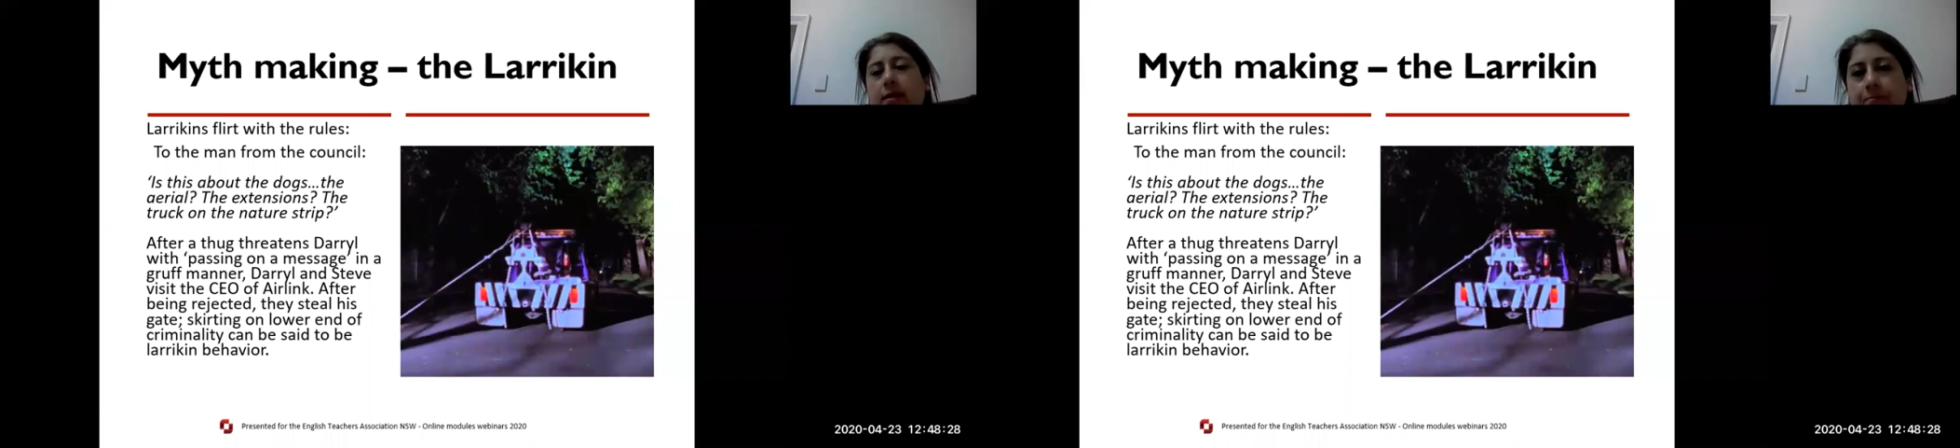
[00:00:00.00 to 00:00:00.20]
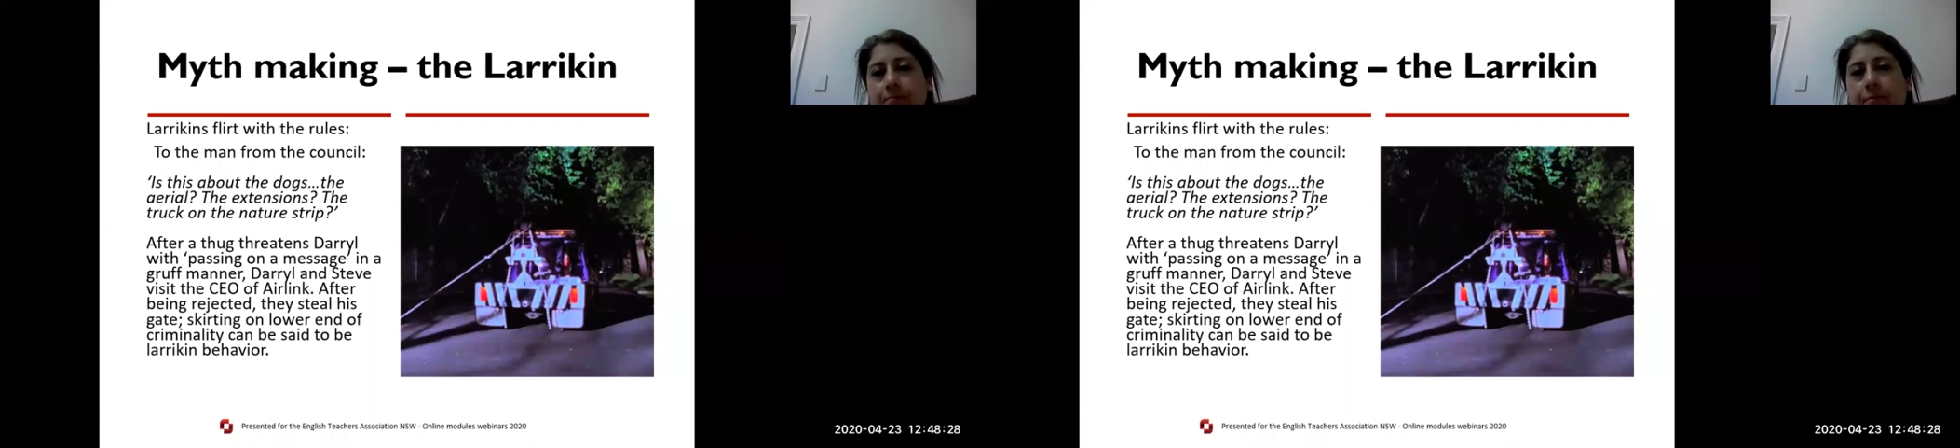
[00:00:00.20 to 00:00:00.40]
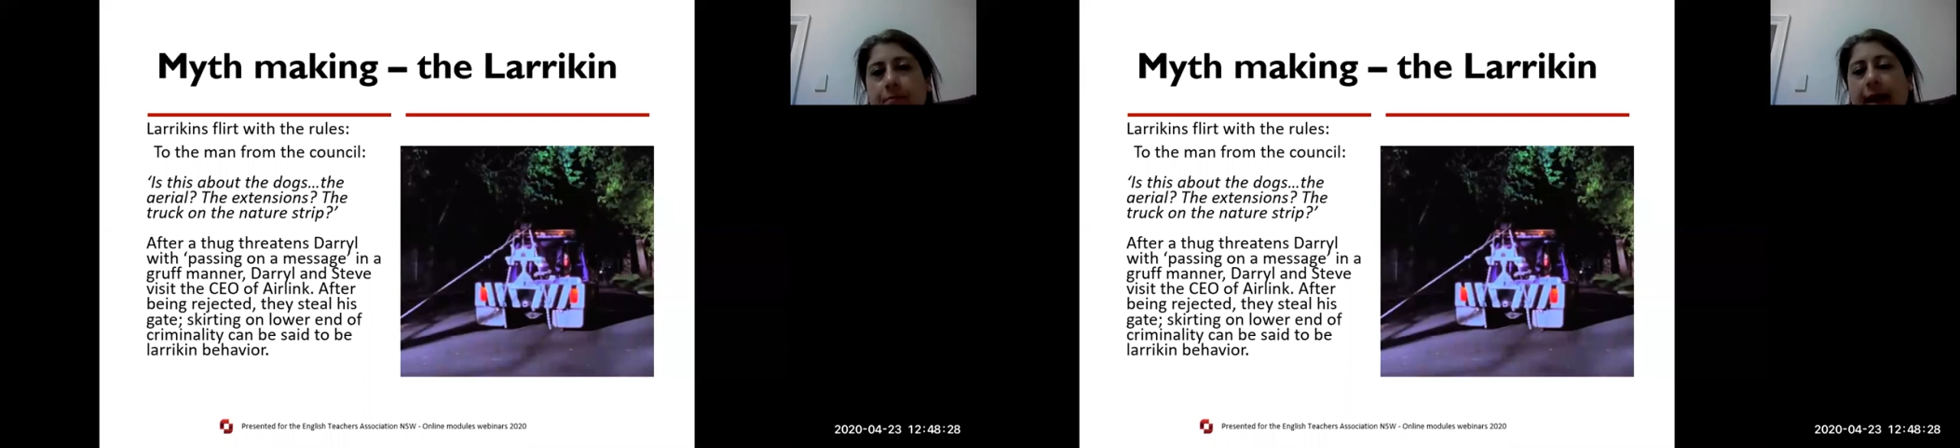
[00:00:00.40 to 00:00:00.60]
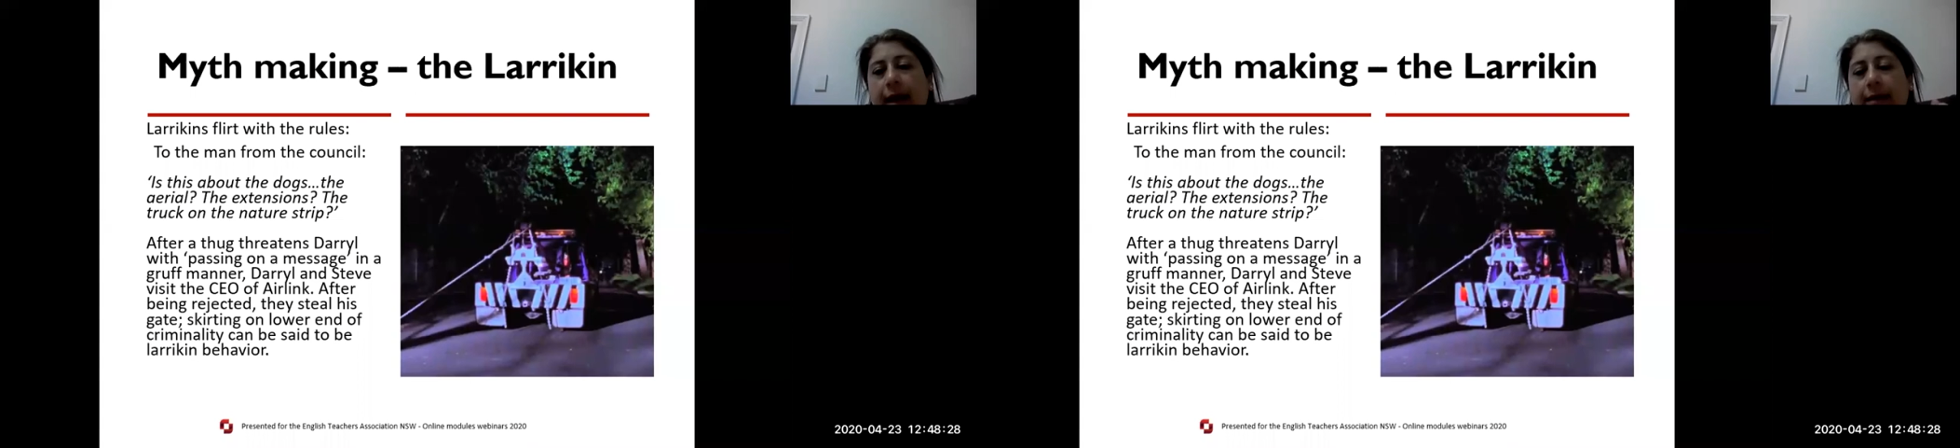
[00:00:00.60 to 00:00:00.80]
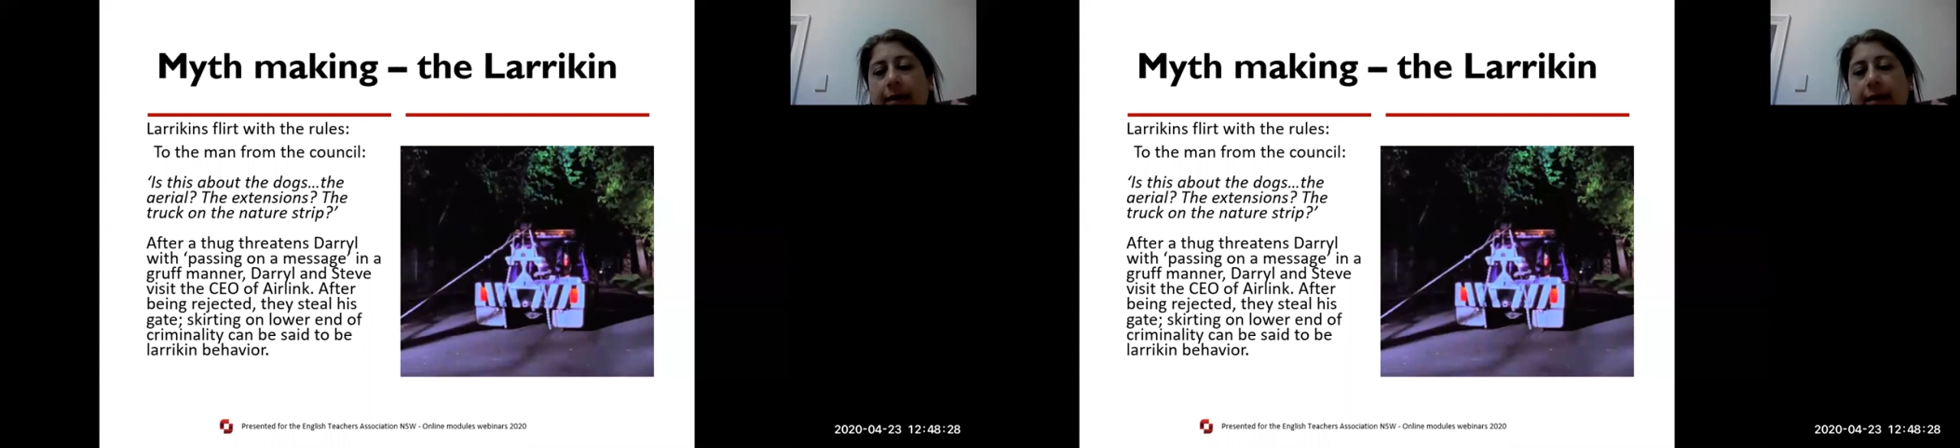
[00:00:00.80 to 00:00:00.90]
associated with